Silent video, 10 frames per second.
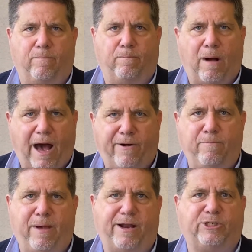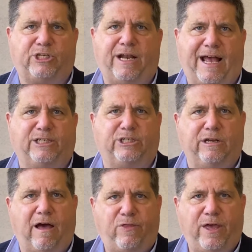modern medicine has
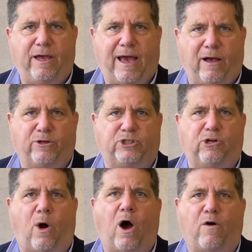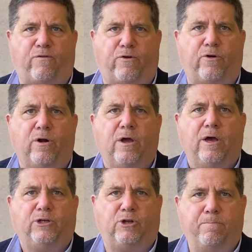nothing else to offer
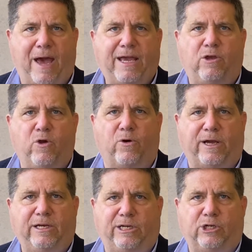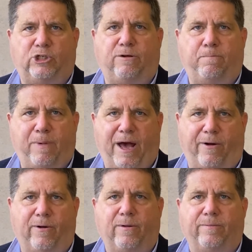to make your condition
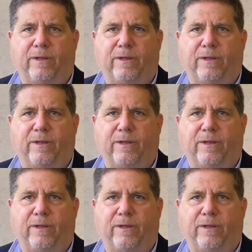better